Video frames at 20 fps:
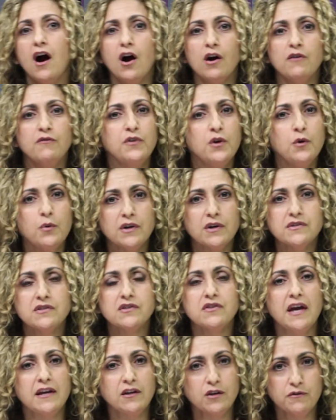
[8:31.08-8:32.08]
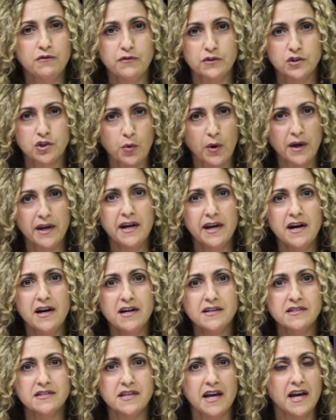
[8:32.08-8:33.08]
Our viewers, thank you for joining
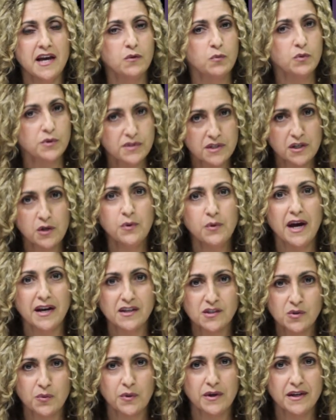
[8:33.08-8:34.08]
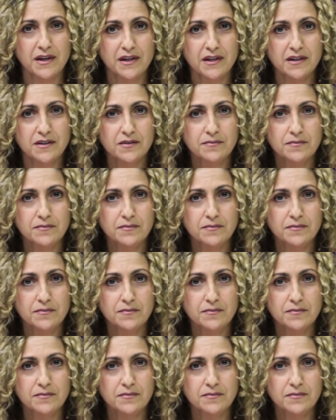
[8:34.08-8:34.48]
us, and we'll see you next week.